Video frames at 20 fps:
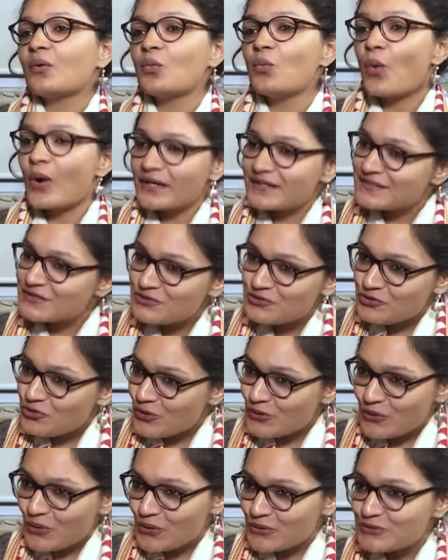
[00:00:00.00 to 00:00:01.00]
What is a
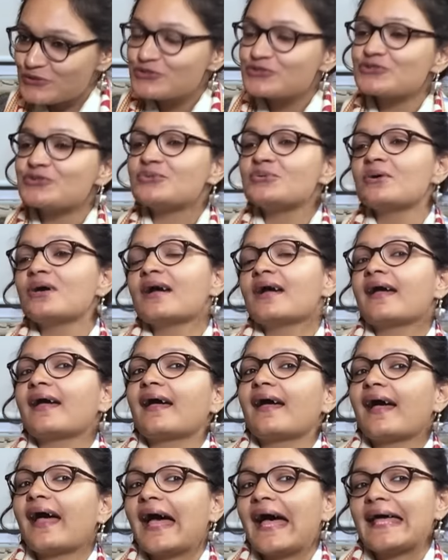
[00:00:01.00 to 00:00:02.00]
troll according to you?
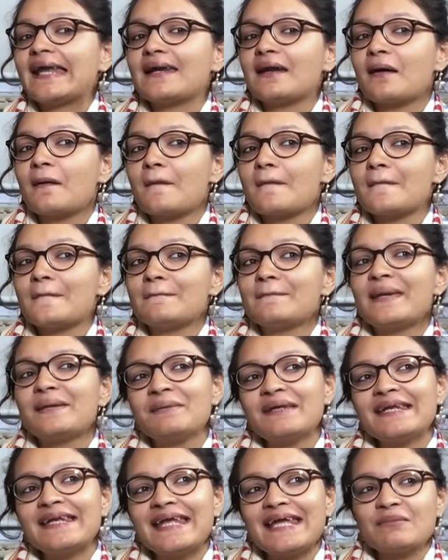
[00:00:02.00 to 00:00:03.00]
And
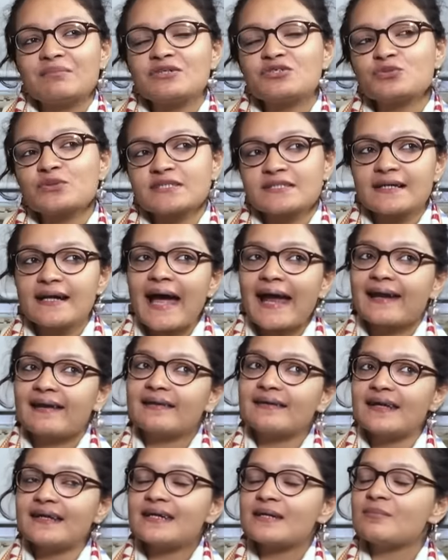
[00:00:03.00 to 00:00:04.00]
maybe name a Twitter
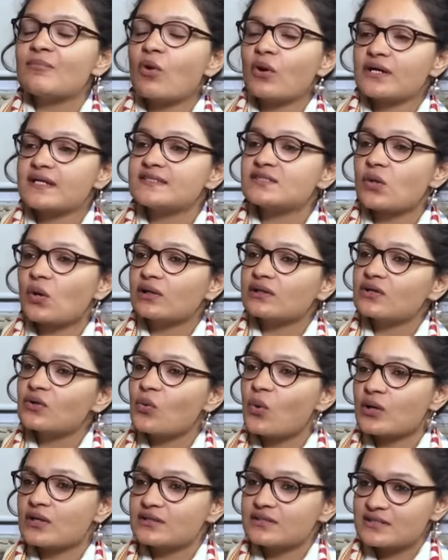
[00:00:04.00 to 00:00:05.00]
handle that embodies all the
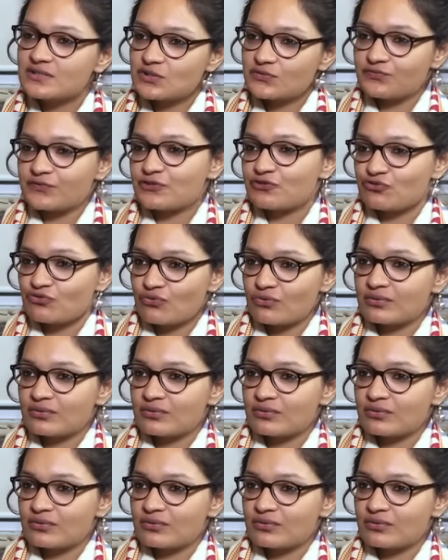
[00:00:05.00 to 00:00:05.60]
qualities of a troll.